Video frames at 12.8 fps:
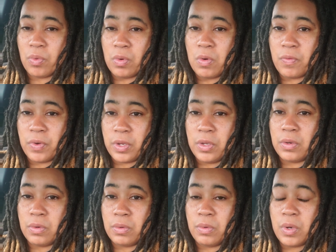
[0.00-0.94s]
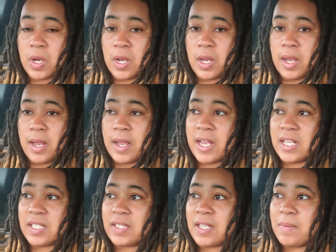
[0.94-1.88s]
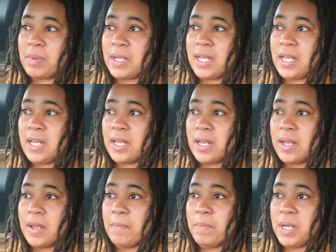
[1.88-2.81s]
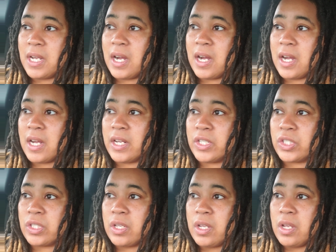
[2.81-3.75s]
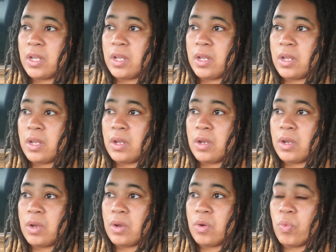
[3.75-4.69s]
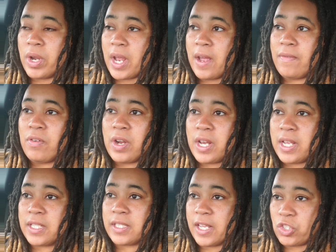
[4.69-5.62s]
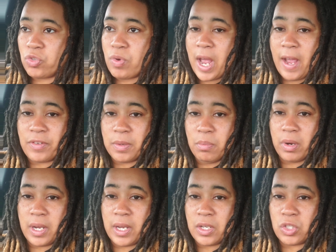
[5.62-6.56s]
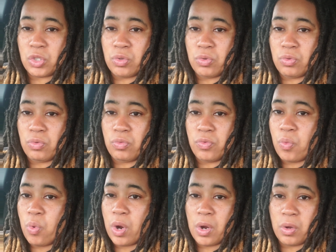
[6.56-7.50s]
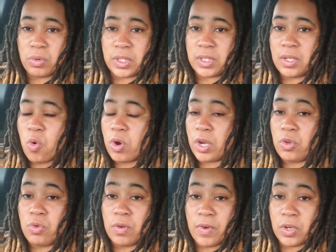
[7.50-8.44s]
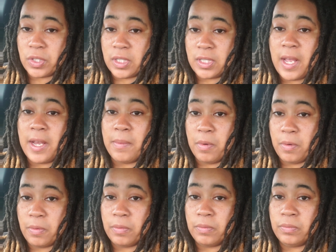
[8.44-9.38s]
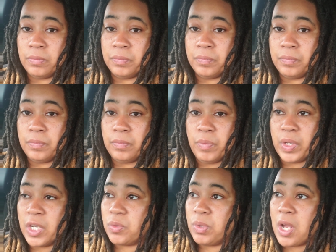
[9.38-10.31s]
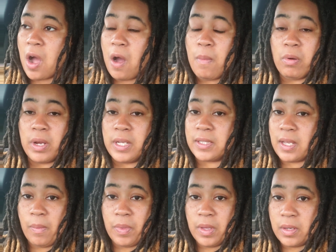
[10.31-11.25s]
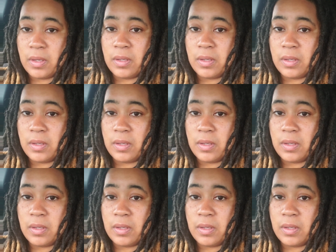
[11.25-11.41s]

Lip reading: room for you, it's simply because whatever it is that you have to bring to the world's or the universe's table, because we all bring something,